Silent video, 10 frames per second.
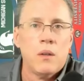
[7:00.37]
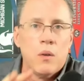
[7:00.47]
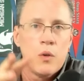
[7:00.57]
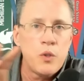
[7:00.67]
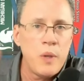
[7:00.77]

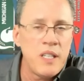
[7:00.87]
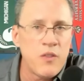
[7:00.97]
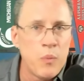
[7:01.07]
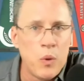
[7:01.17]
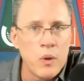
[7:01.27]
or
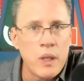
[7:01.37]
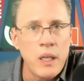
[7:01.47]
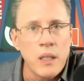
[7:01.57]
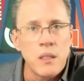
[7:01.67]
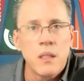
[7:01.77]
transfer portal
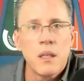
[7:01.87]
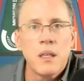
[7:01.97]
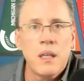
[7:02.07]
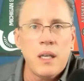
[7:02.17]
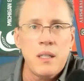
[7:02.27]
kids,
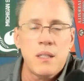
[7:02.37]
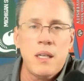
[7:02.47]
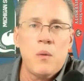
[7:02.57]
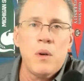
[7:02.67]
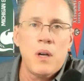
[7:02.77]
kids
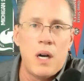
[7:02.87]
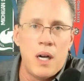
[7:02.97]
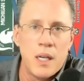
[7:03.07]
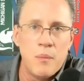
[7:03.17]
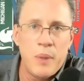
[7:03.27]
that were
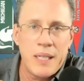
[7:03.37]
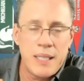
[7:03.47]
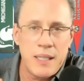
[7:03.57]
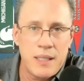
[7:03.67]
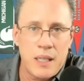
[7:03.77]
on Big
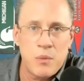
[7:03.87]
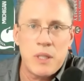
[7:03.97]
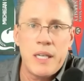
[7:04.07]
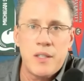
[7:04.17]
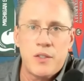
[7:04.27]
Ten teams
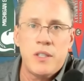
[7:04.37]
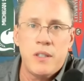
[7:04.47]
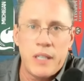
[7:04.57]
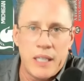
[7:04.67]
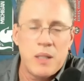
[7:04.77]
last year
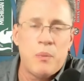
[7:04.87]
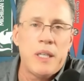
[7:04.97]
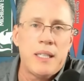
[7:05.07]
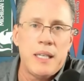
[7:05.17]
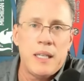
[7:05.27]
in the
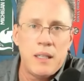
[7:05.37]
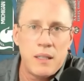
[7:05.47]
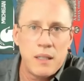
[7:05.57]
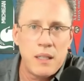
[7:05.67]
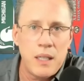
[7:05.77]
Big Ten
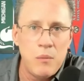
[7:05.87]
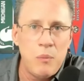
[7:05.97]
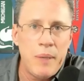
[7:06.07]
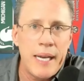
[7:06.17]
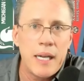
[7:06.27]
coming
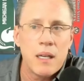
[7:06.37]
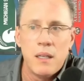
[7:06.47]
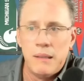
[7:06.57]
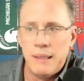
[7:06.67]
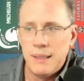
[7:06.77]
back,
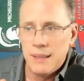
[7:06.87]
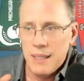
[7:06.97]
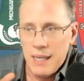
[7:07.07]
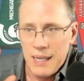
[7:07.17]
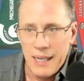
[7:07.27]

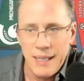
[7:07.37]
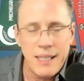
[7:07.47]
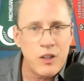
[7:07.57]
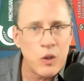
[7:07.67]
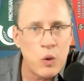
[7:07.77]
I
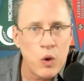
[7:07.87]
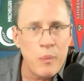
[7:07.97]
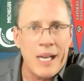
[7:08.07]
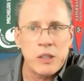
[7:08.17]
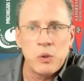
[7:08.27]
think their
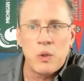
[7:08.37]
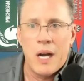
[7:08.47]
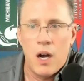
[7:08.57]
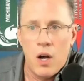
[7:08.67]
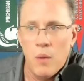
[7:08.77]
quarterback, Luke
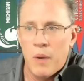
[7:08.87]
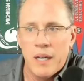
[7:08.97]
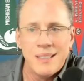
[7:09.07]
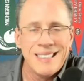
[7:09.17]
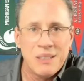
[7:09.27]

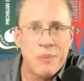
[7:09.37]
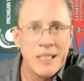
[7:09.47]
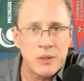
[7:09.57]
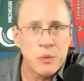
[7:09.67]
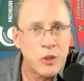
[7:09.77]
Altmaier, is the
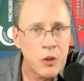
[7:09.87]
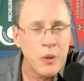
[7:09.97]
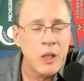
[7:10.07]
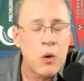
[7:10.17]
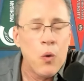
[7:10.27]
best
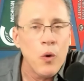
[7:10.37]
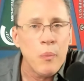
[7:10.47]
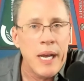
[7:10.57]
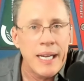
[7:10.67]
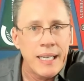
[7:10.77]
returning
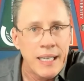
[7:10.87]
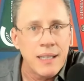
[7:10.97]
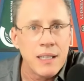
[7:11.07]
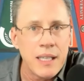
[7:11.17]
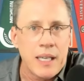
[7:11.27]
quarterback in
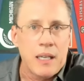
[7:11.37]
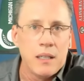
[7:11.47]
the league.